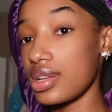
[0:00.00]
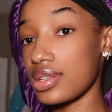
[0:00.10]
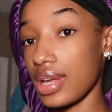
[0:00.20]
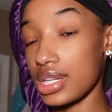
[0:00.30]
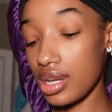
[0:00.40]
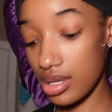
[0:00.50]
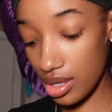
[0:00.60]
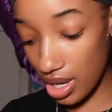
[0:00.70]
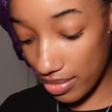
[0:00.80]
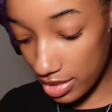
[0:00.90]
So as y'all
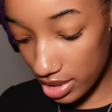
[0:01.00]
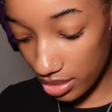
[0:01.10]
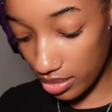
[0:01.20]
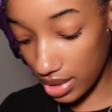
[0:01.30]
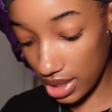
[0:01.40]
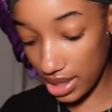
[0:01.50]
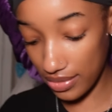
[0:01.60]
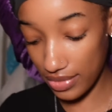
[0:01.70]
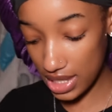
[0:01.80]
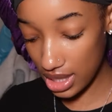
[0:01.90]
know, I've been doing
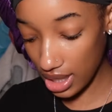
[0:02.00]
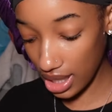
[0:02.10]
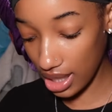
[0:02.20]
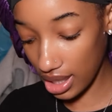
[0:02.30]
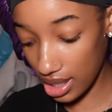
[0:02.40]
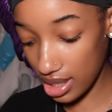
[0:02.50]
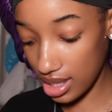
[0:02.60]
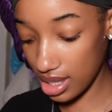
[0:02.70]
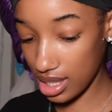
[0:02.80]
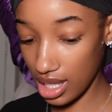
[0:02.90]

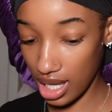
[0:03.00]
Invisalign.